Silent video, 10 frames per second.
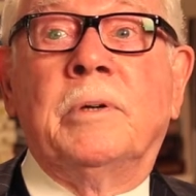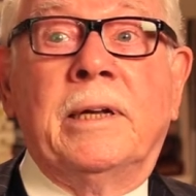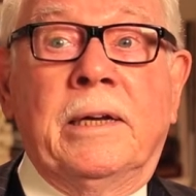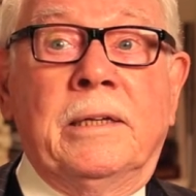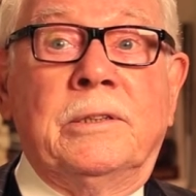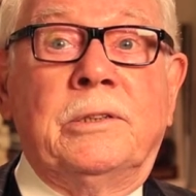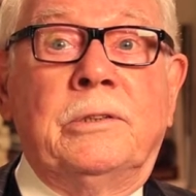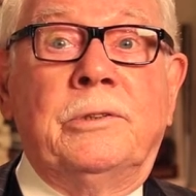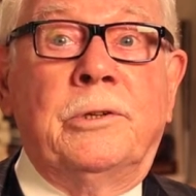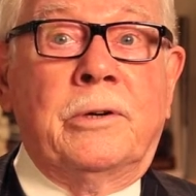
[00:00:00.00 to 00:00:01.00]
please,
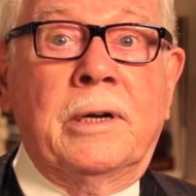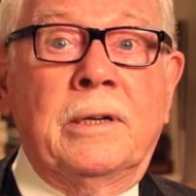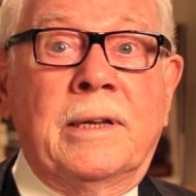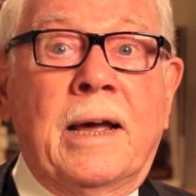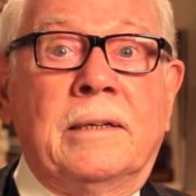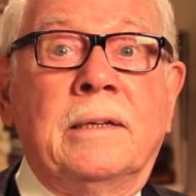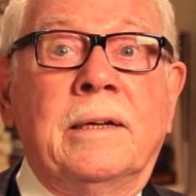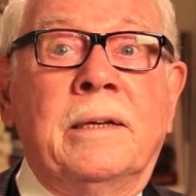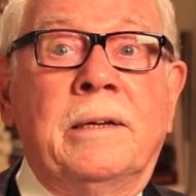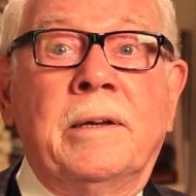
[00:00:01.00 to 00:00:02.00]
during that
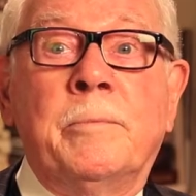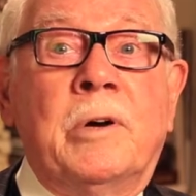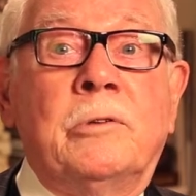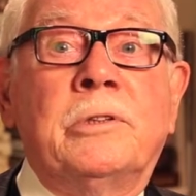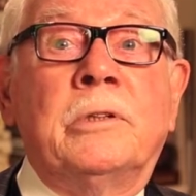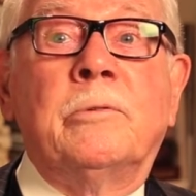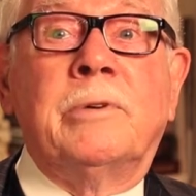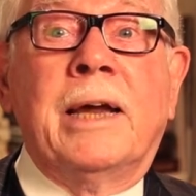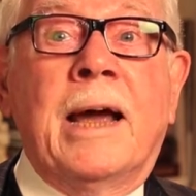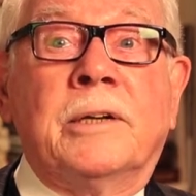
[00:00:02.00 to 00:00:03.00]
emotional
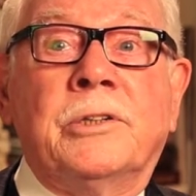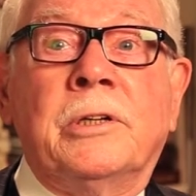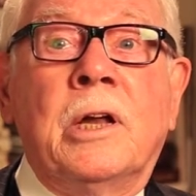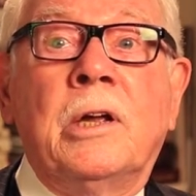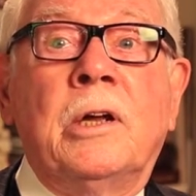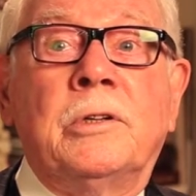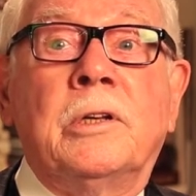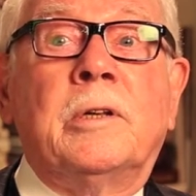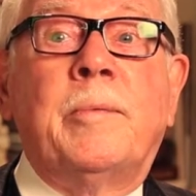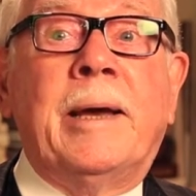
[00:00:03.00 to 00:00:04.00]
reaction
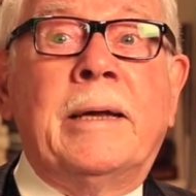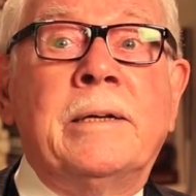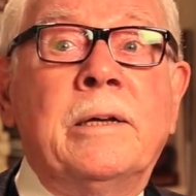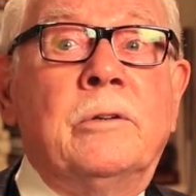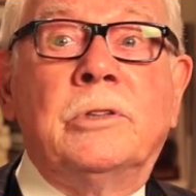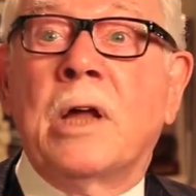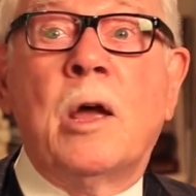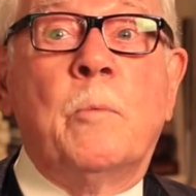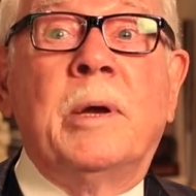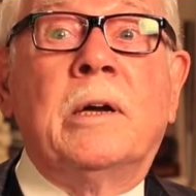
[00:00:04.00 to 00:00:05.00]
to the bad news,
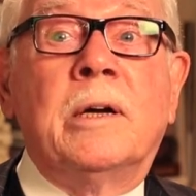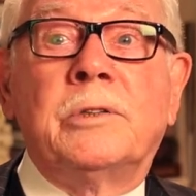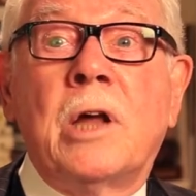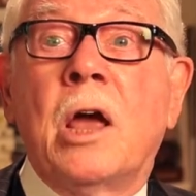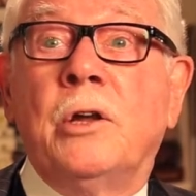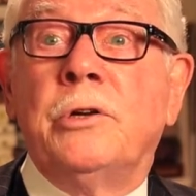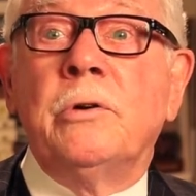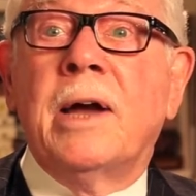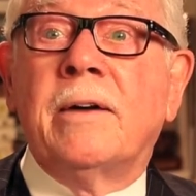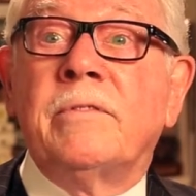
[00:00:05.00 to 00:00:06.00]
because
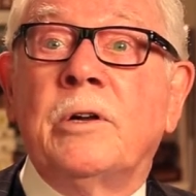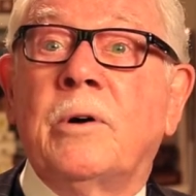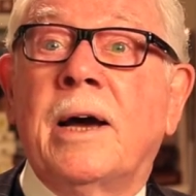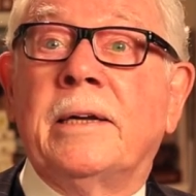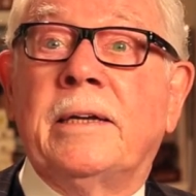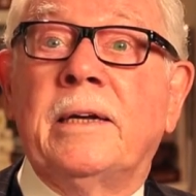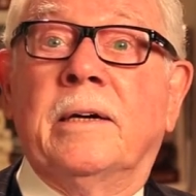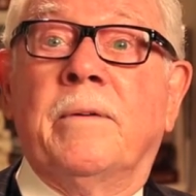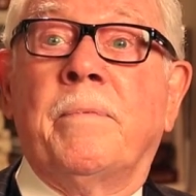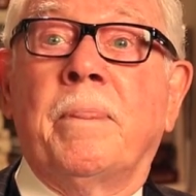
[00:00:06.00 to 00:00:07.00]
you have no
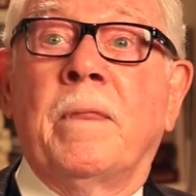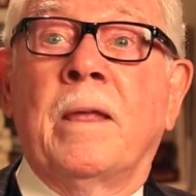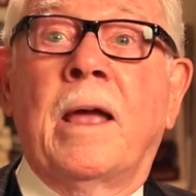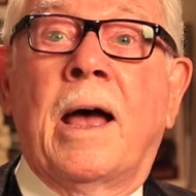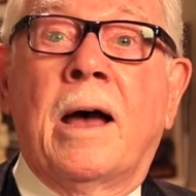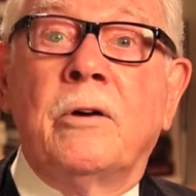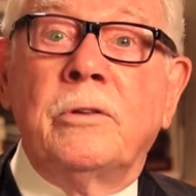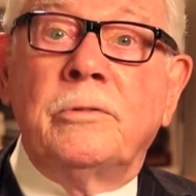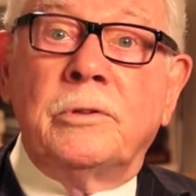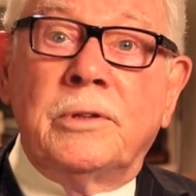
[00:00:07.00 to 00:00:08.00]
idea
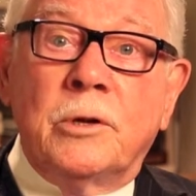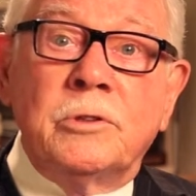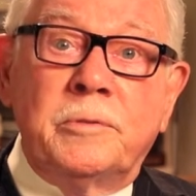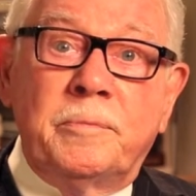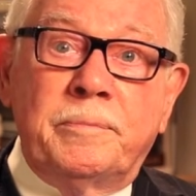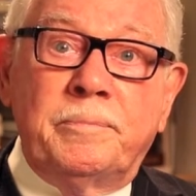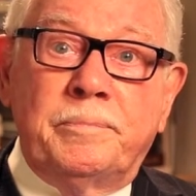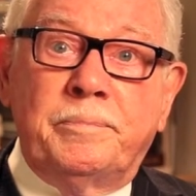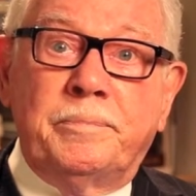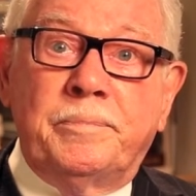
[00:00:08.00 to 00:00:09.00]
how those
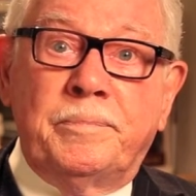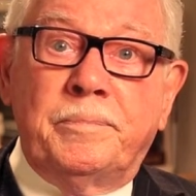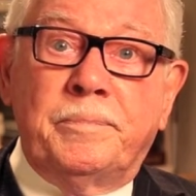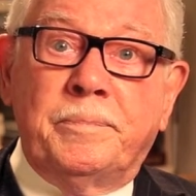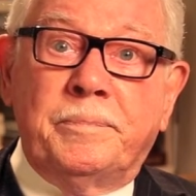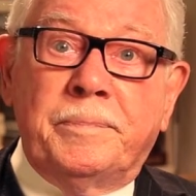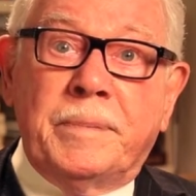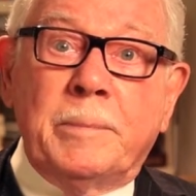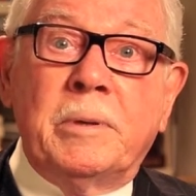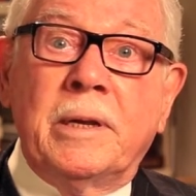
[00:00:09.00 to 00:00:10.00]

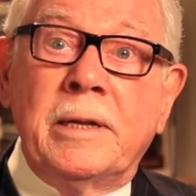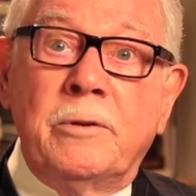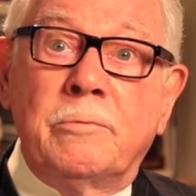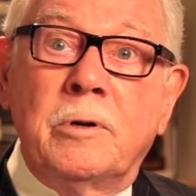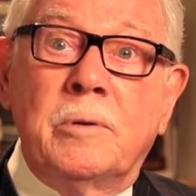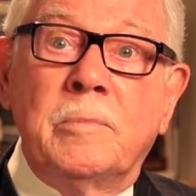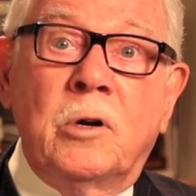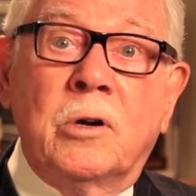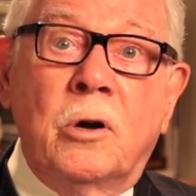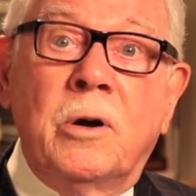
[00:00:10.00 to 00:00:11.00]
people in the room
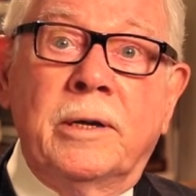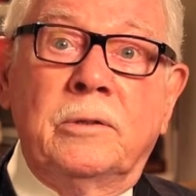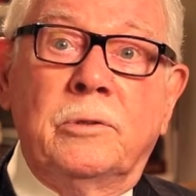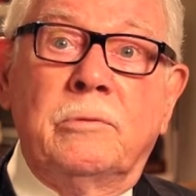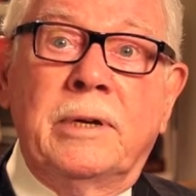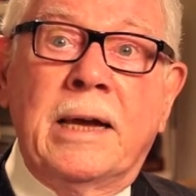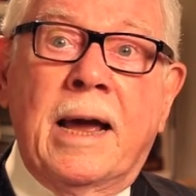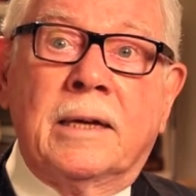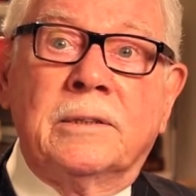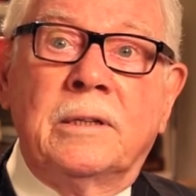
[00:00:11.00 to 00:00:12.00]
are going to
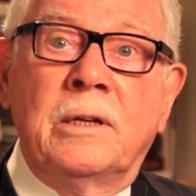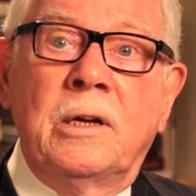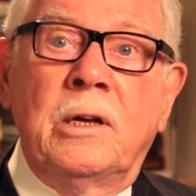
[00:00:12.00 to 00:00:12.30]
react.